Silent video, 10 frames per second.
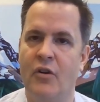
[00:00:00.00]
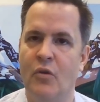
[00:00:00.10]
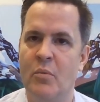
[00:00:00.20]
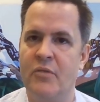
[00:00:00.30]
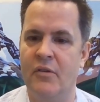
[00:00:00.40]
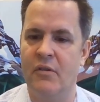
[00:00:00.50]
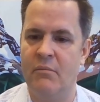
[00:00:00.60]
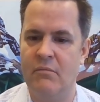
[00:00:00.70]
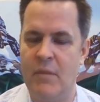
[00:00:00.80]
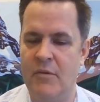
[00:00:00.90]
groups are
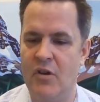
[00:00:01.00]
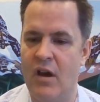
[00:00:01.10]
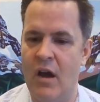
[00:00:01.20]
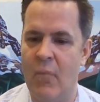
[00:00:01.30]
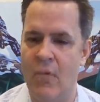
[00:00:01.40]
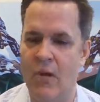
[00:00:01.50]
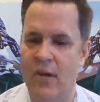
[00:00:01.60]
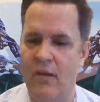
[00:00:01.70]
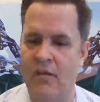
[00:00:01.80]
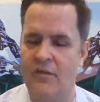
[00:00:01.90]
maybe not
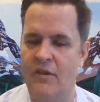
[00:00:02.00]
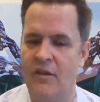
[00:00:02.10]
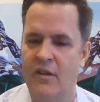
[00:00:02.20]
operating as